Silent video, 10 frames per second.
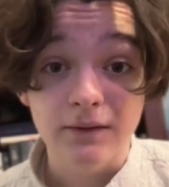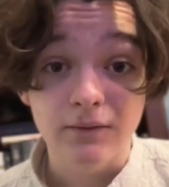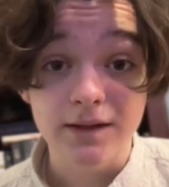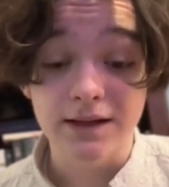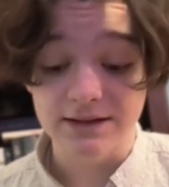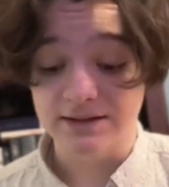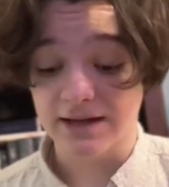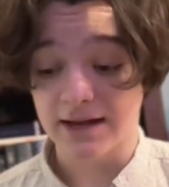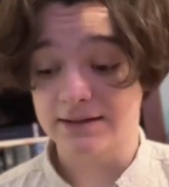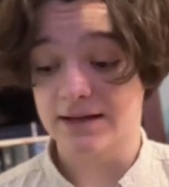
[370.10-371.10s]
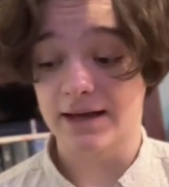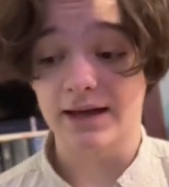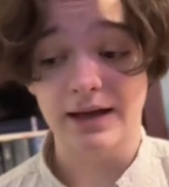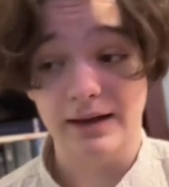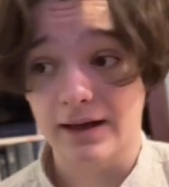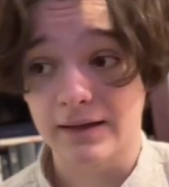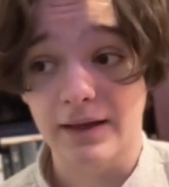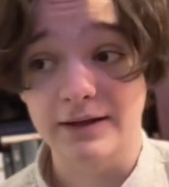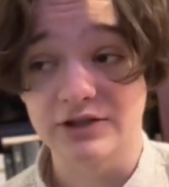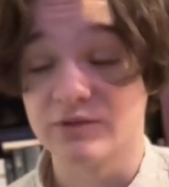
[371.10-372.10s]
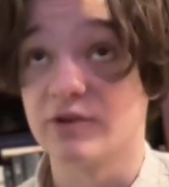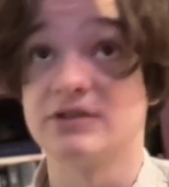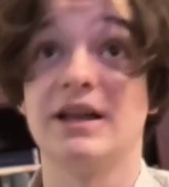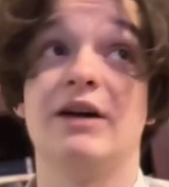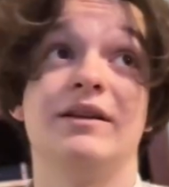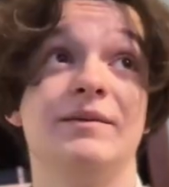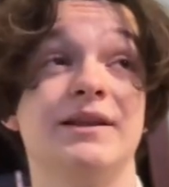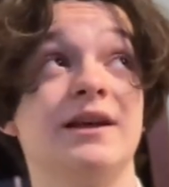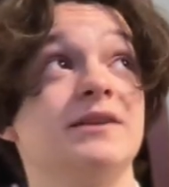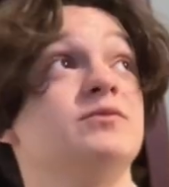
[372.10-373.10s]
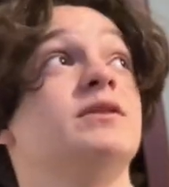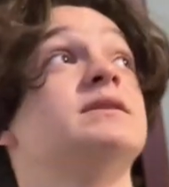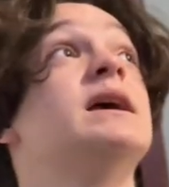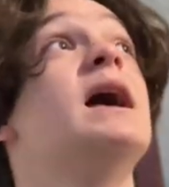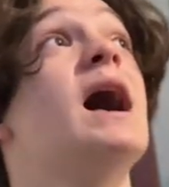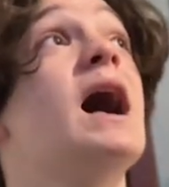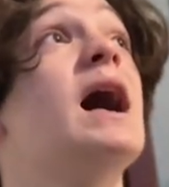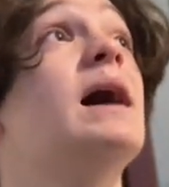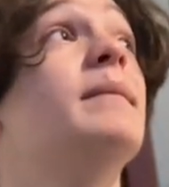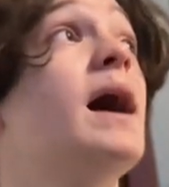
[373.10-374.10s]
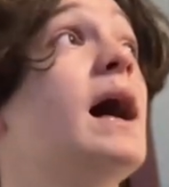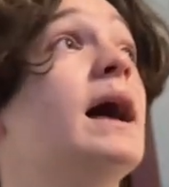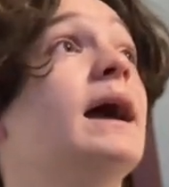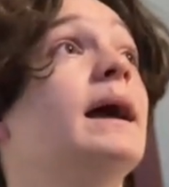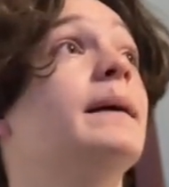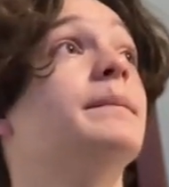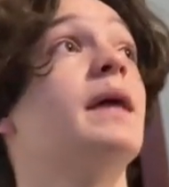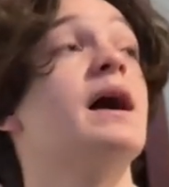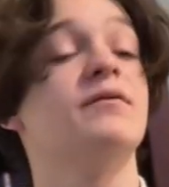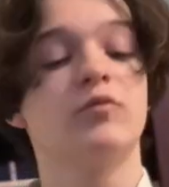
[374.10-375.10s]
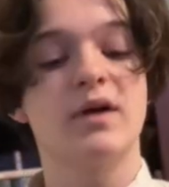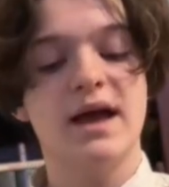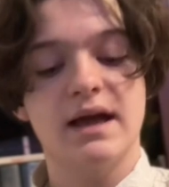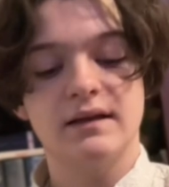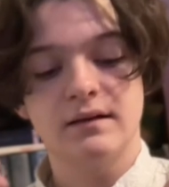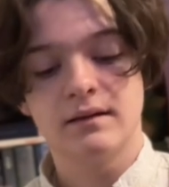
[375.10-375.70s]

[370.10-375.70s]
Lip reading: What an insane take. I liked his personality, but not his works. I've read,